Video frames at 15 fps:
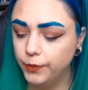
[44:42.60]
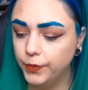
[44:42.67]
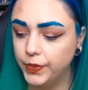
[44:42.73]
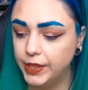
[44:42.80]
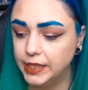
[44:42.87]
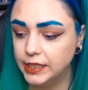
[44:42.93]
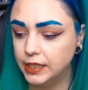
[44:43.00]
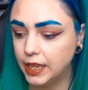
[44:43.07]

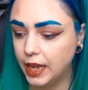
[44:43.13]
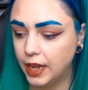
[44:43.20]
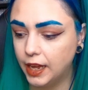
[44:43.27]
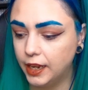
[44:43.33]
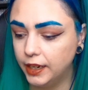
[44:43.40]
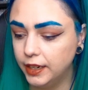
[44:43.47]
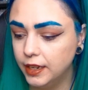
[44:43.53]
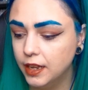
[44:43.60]
this
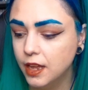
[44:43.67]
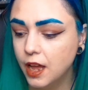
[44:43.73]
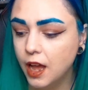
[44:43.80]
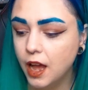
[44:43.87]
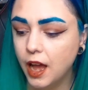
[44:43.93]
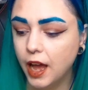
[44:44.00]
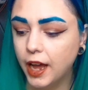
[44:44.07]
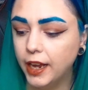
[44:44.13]
guy
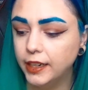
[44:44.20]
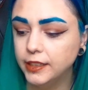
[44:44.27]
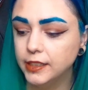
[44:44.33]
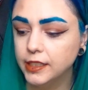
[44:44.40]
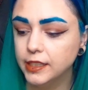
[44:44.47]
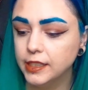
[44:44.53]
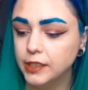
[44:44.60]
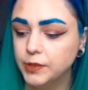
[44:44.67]
and
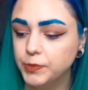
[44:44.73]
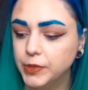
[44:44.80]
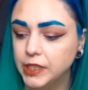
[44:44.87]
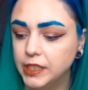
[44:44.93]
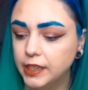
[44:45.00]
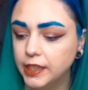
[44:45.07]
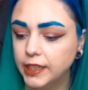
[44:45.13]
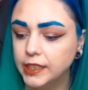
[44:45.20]
this
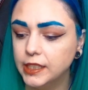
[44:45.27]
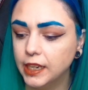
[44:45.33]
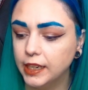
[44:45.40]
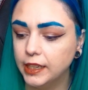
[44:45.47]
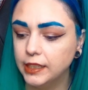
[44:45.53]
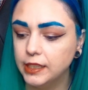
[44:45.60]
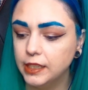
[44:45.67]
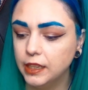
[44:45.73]
mysterious
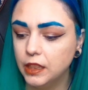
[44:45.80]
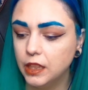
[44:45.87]
lady